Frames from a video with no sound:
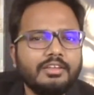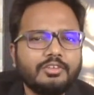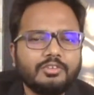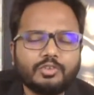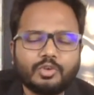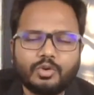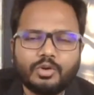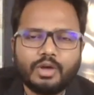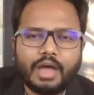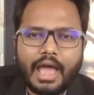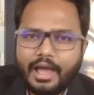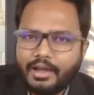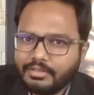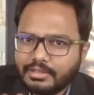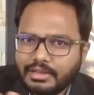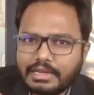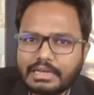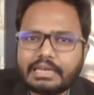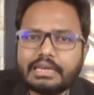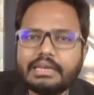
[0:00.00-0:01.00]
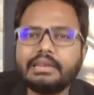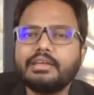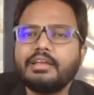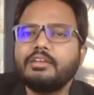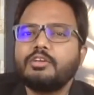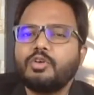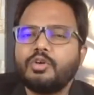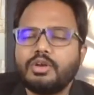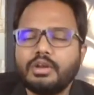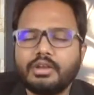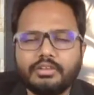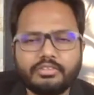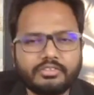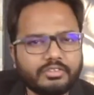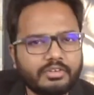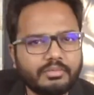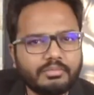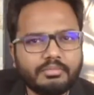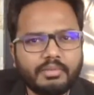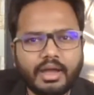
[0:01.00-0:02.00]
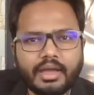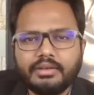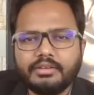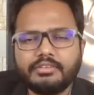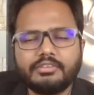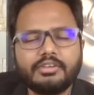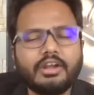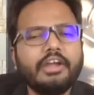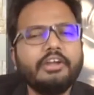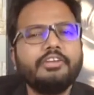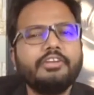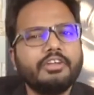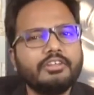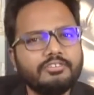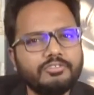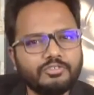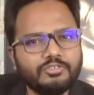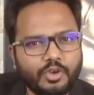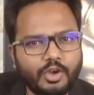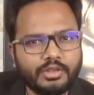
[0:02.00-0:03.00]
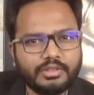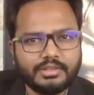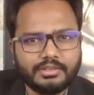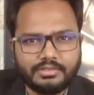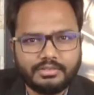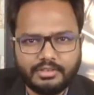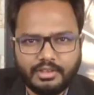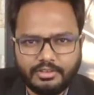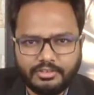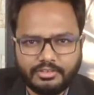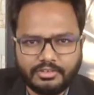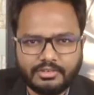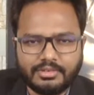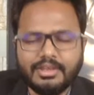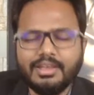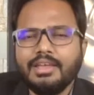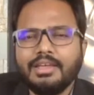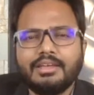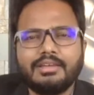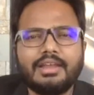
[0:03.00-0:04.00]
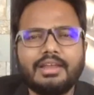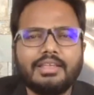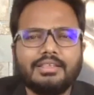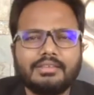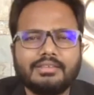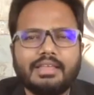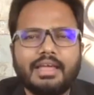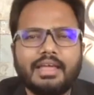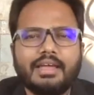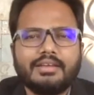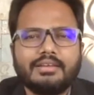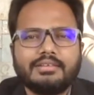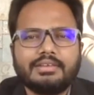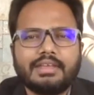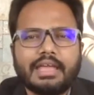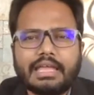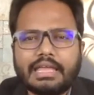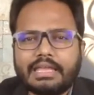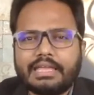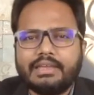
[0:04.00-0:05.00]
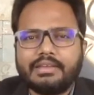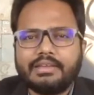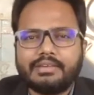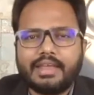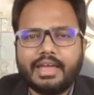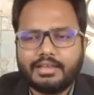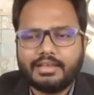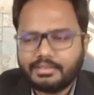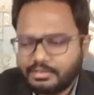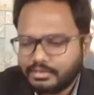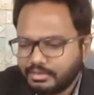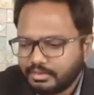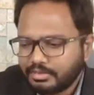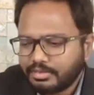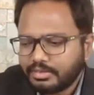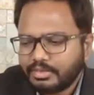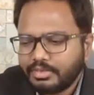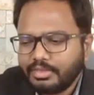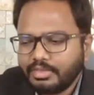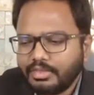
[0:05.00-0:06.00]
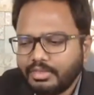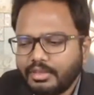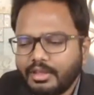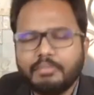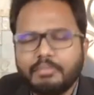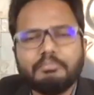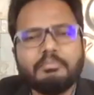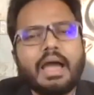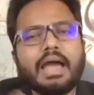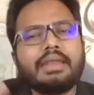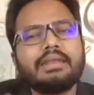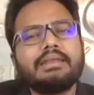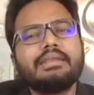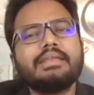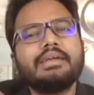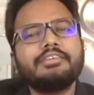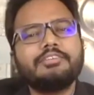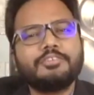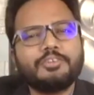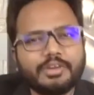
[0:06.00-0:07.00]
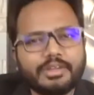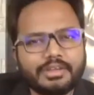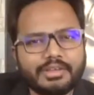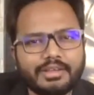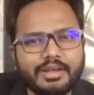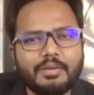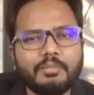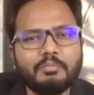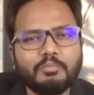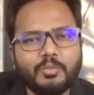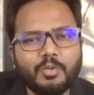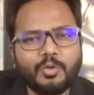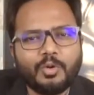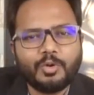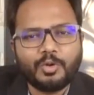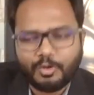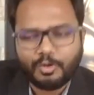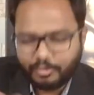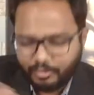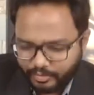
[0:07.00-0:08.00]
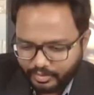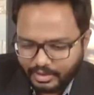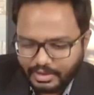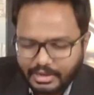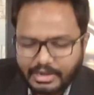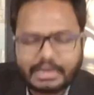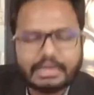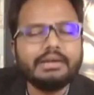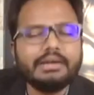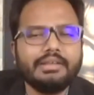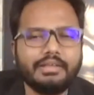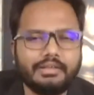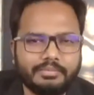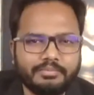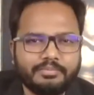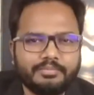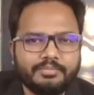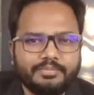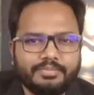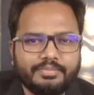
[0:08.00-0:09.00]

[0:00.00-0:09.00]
So have the clinical correlation in mind. Try to enjoy the session rather than taking it as a mandatory mode of learning.